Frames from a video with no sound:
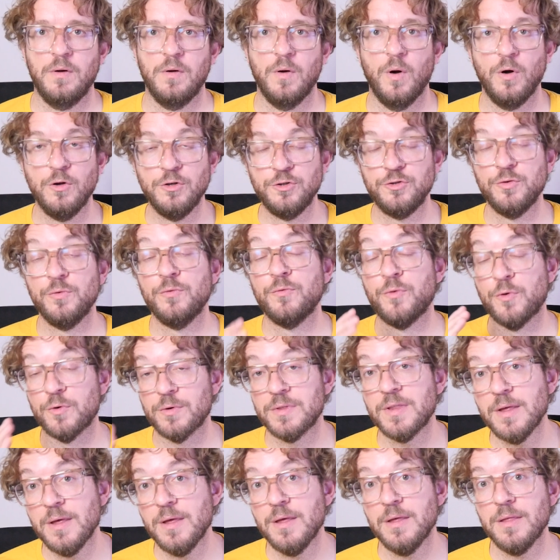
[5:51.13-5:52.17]
On June
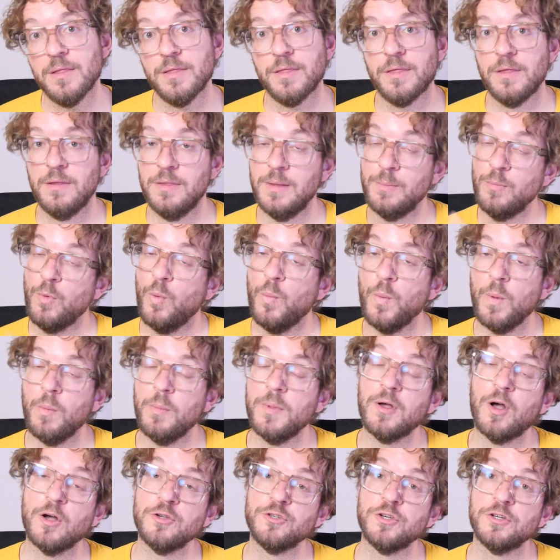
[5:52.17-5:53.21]
14th, the moon will be
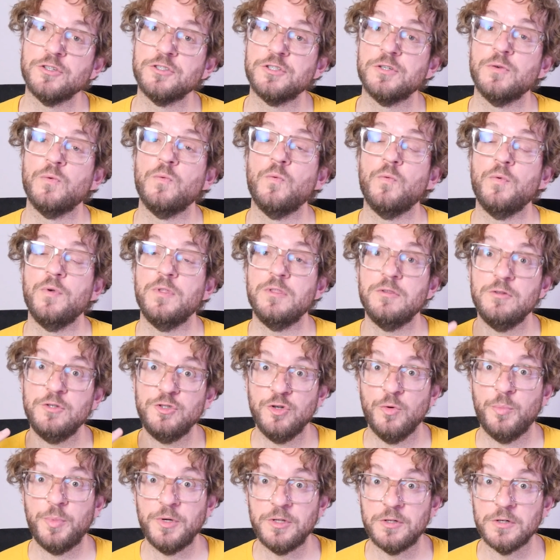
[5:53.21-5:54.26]
in conjunction with
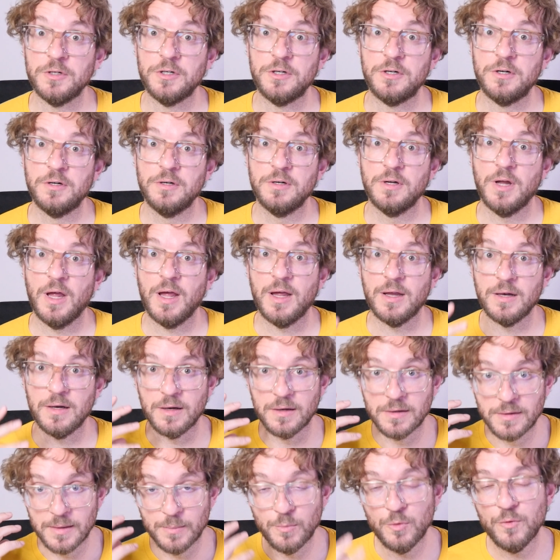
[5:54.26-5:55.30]
Jupiter
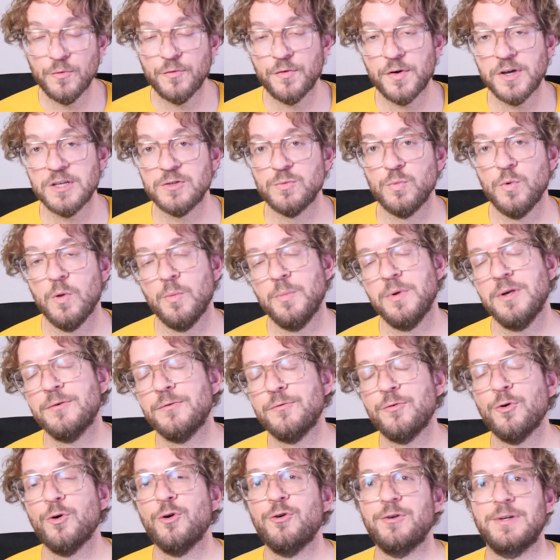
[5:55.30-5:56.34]
and the moon phase will be
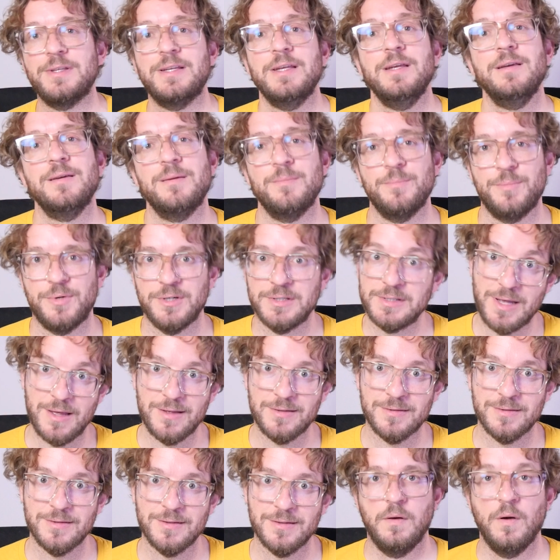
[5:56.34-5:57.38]

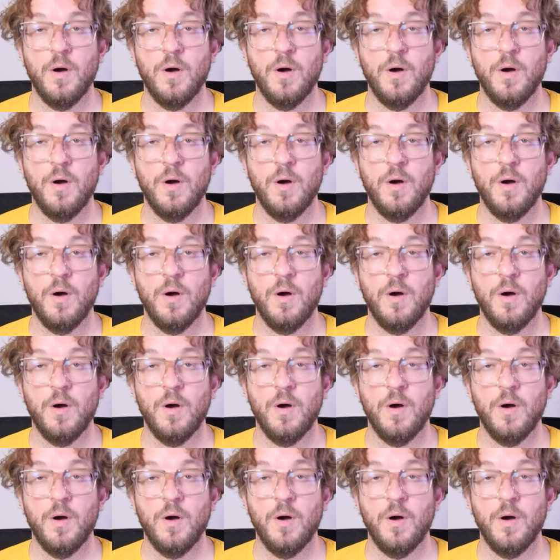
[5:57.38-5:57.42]
14%.